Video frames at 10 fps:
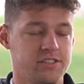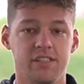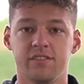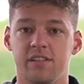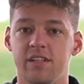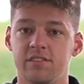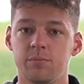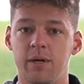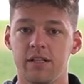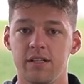She's an
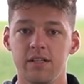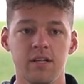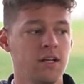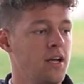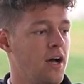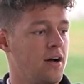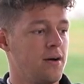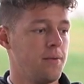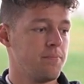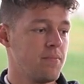Issabella,
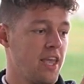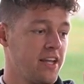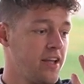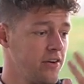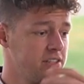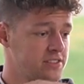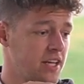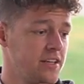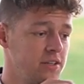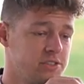and carries
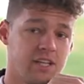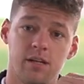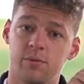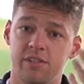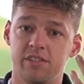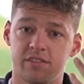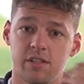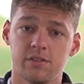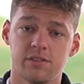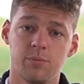that new shade, which is
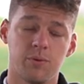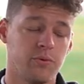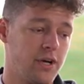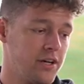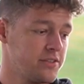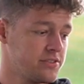still super rare.